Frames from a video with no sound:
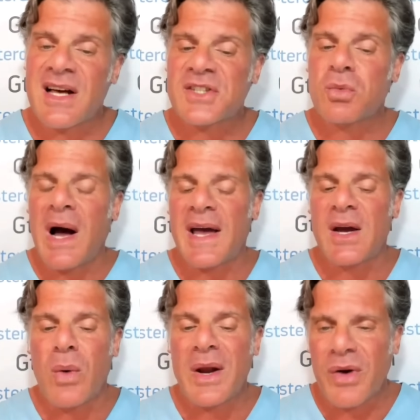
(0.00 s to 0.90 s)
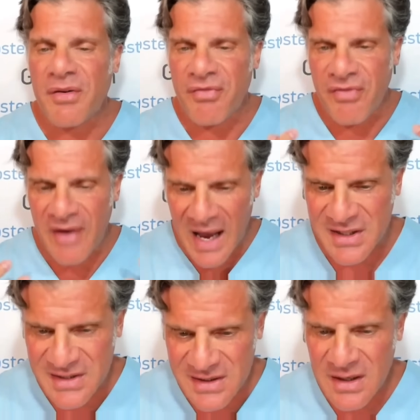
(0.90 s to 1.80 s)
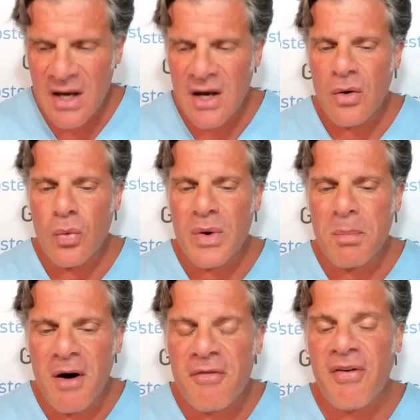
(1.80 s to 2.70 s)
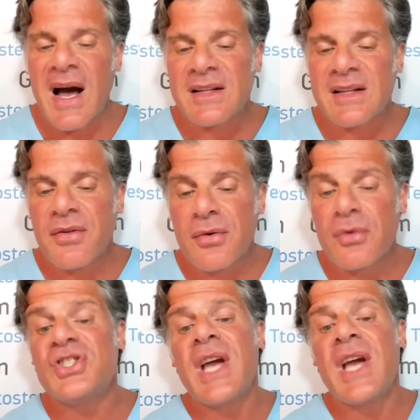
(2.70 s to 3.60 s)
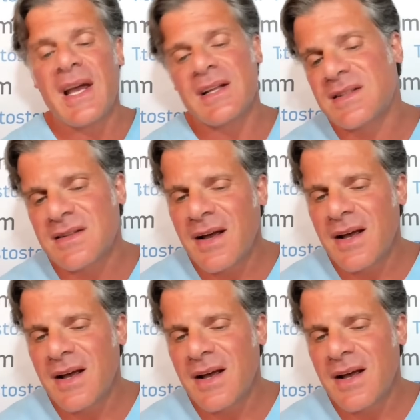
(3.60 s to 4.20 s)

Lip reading: that's why when we fast, we burn fat through the GH.